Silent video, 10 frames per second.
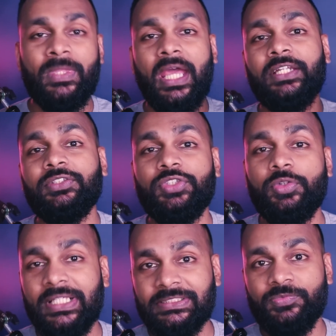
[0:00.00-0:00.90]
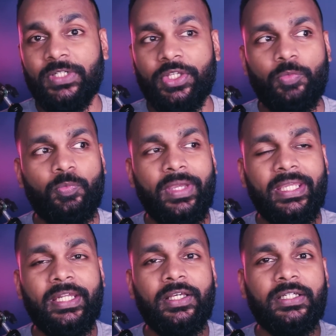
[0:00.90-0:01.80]
And in today's video, we're
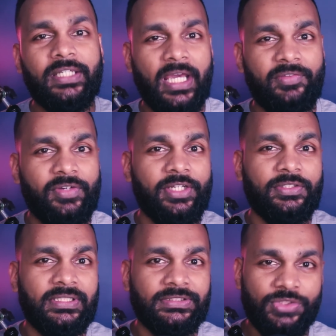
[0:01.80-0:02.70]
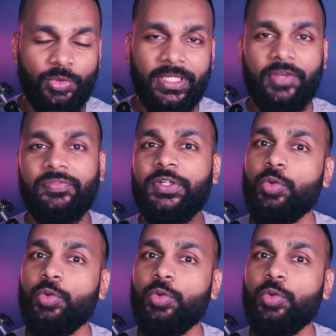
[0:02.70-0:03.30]
gonna dive into the story of